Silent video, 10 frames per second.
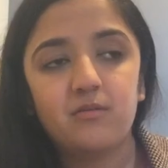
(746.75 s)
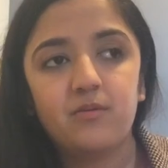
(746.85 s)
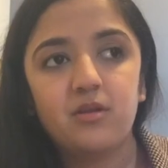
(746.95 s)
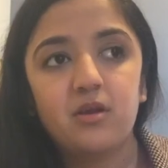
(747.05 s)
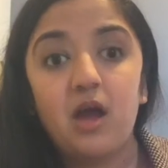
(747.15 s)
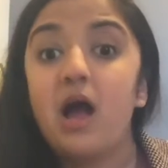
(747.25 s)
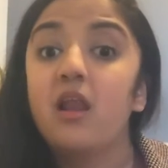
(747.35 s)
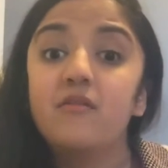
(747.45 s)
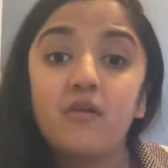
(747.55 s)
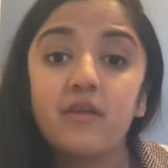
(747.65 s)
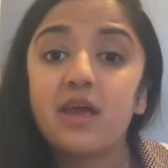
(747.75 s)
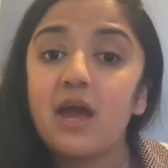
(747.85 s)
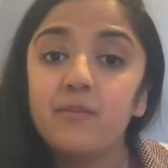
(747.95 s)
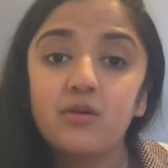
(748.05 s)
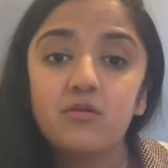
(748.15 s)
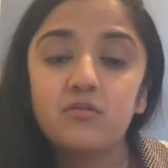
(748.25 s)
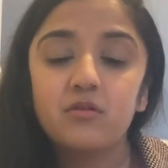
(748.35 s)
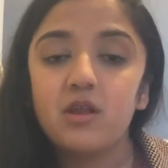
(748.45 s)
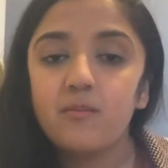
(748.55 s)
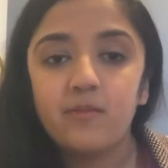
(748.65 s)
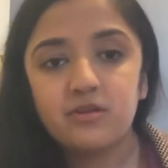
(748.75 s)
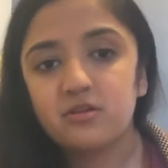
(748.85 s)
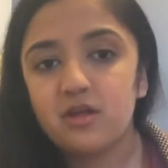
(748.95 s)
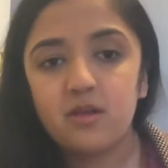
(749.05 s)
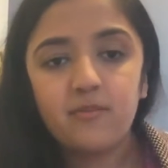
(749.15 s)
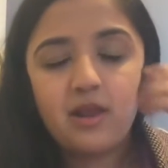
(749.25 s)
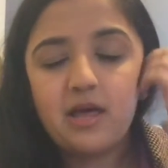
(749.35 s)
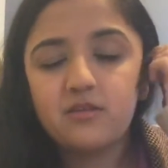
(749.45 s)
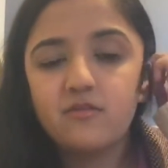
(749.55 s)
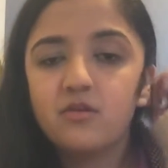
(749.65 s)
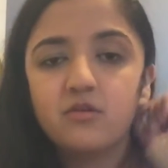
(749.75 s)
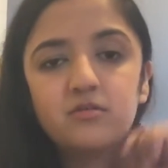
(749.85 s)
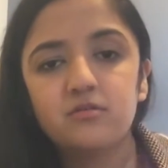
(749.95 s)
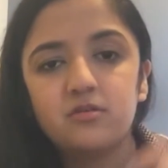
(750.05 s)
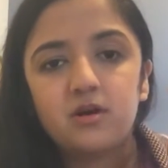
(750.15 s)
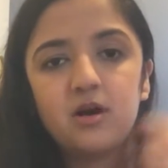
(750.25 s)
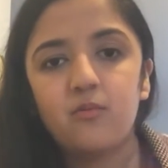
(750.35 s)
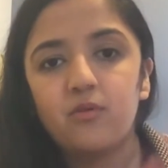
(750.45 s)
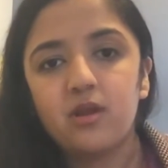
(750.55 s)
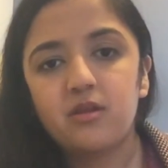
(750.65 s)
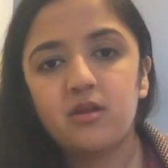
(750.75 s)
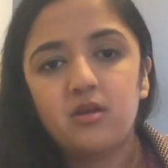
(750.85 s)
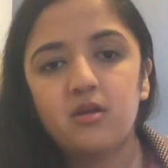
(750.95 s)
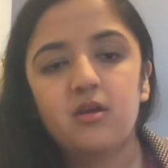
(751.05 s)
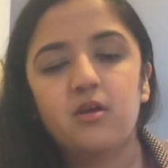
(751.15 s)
But I loved all the cameos, and I mentioned that in my last video when I did